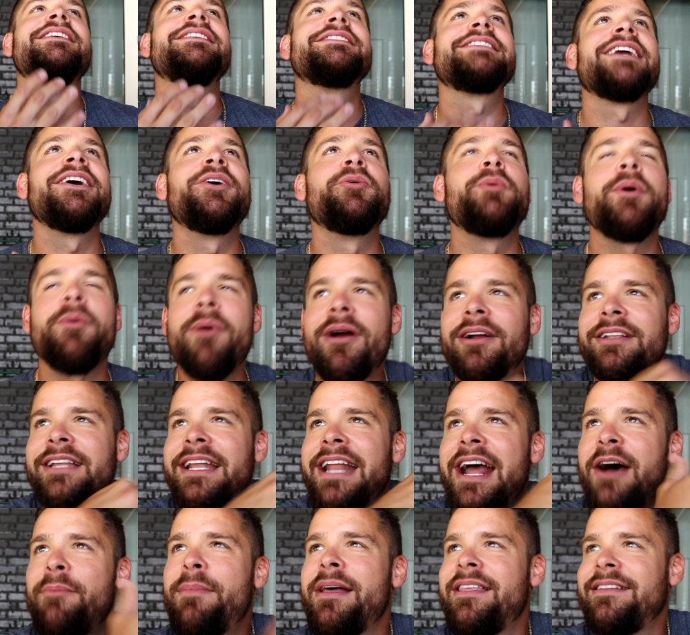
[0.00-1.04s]
So we worked it
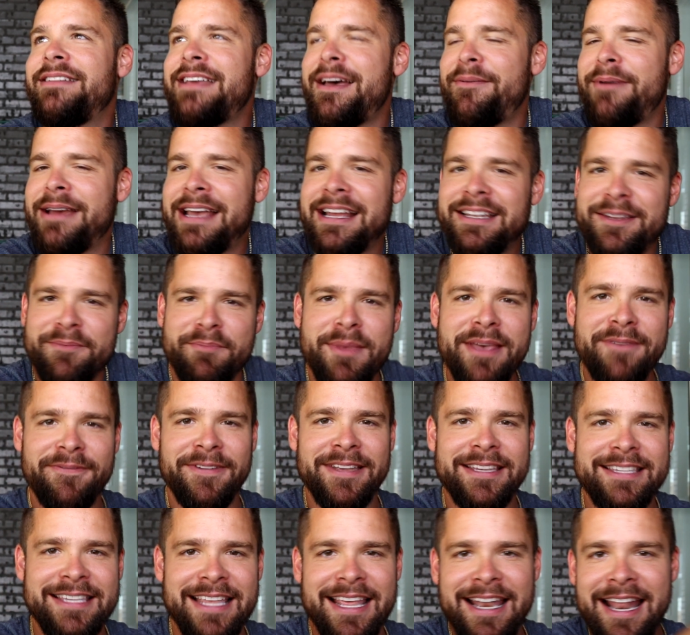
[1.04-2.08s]
out by the time I got to
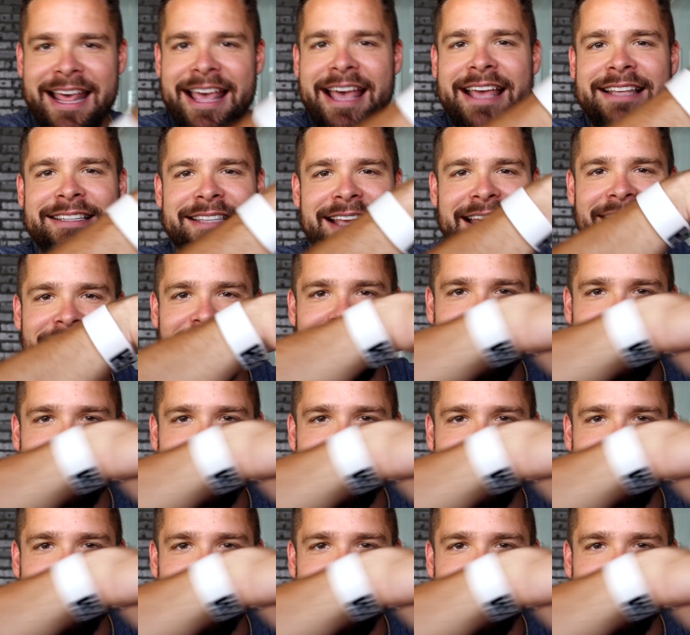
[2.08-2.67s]
Memphis and as uh, the